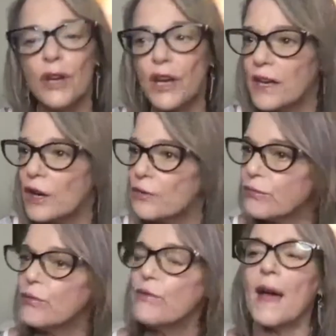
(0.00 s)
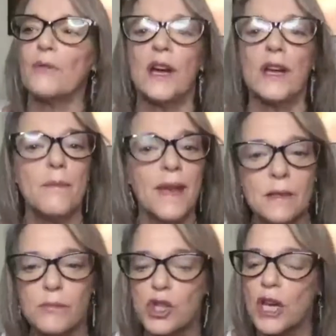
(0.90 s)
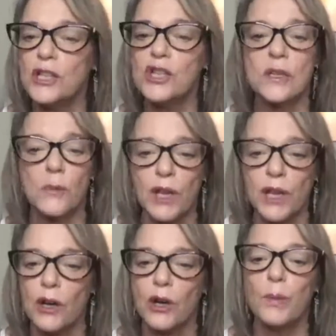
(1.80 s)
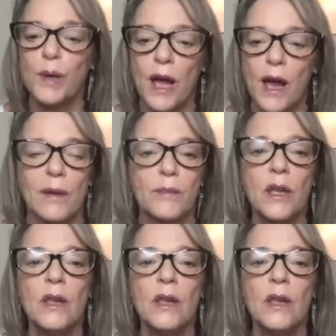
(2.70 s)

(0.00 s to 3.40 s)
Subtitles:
We're going to go through that. We're going to make some changes and we're going to open up.